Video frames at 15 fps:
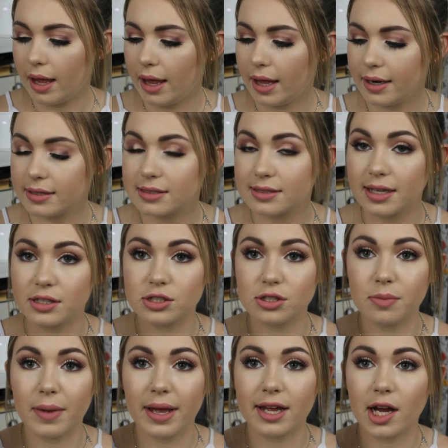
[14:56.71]
and it sets
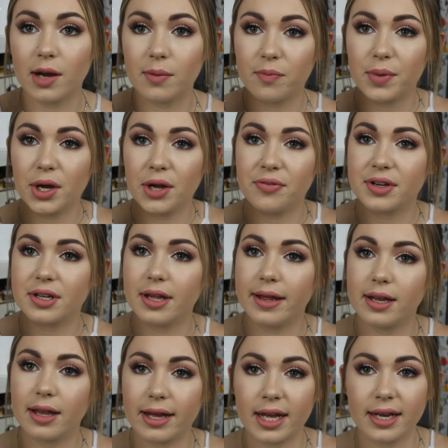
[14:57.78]
your makeup perfectly
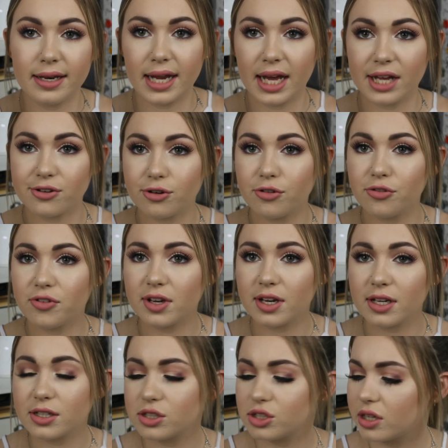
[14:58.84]
to like a natural
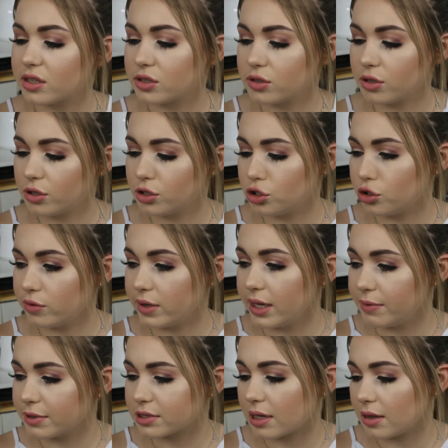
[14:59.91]
finish. It's not dewy,
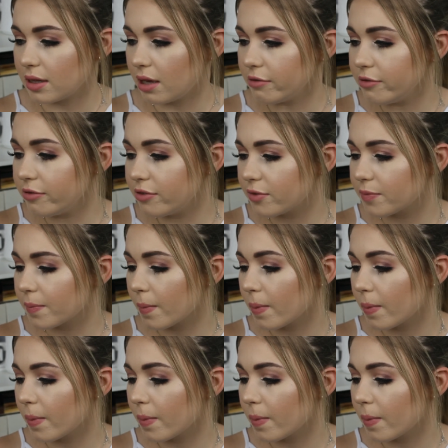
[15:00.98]
which I love.